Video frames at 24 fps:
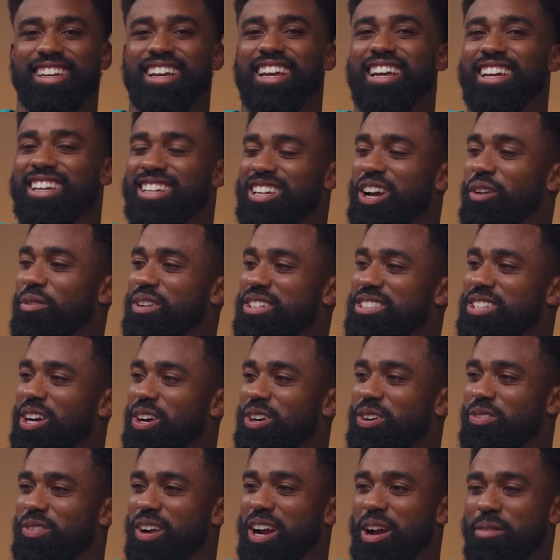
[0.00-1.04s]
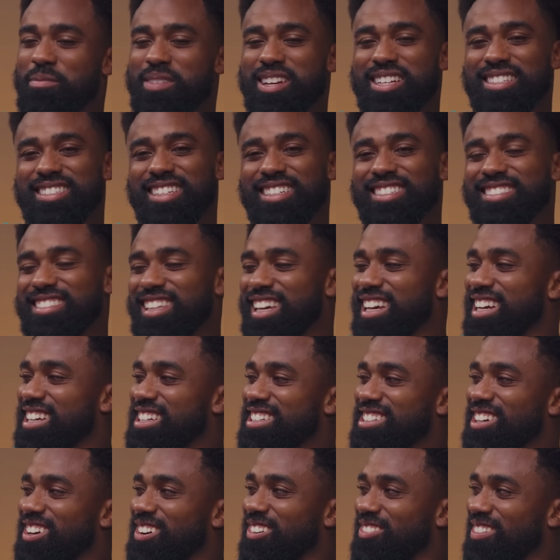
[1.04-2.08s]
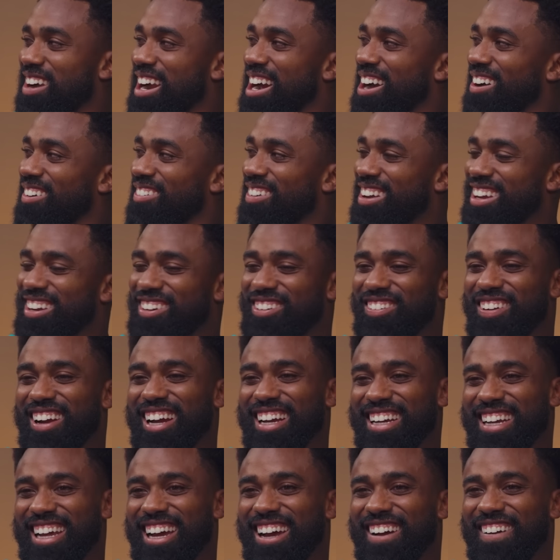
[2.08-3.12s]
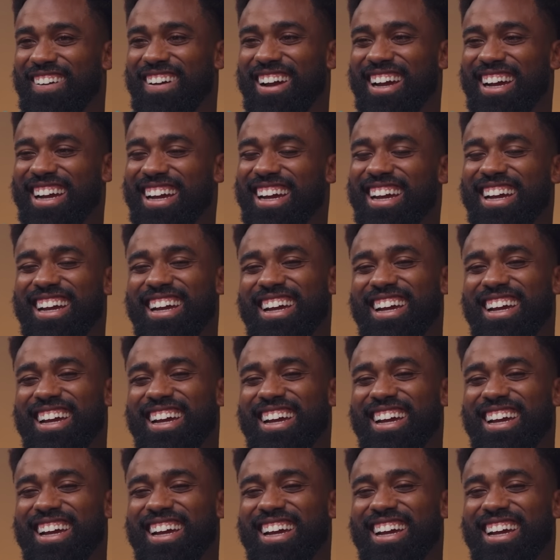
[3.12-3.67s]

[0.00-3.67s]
you know, we joke around, me and T-Stead joke around with him right now, right?